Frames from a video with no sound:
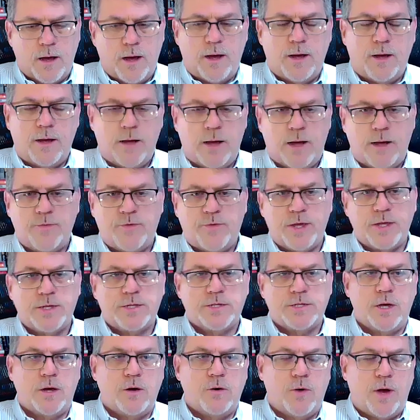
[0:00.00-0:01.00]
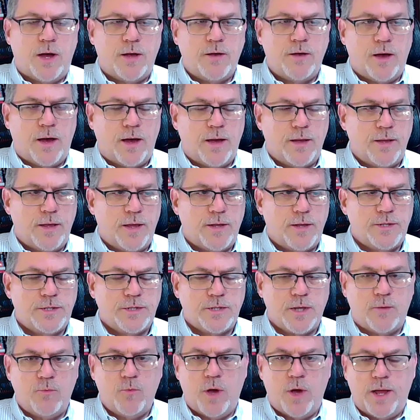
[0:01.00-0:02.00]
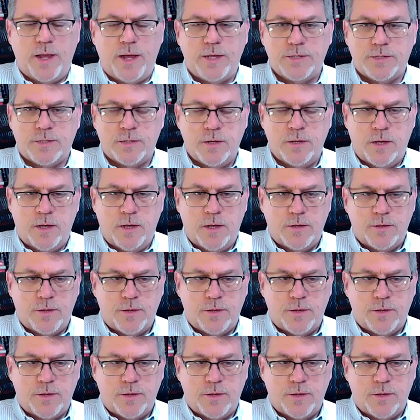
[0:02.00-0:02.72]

I think so. I in some ways, the